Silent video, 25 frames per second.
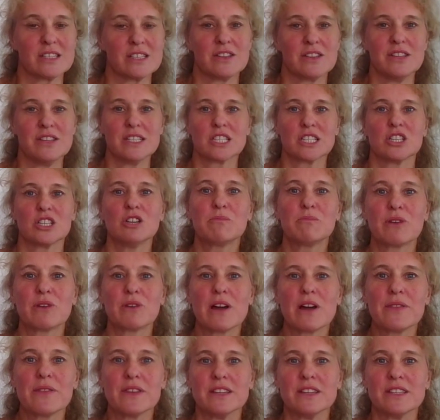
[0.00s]
So these two
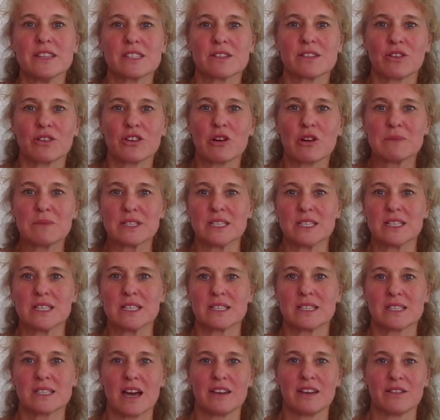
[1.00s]
brothers are on
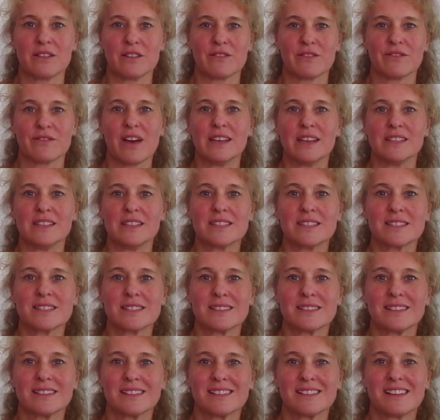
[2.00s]
opposite sides of the fence.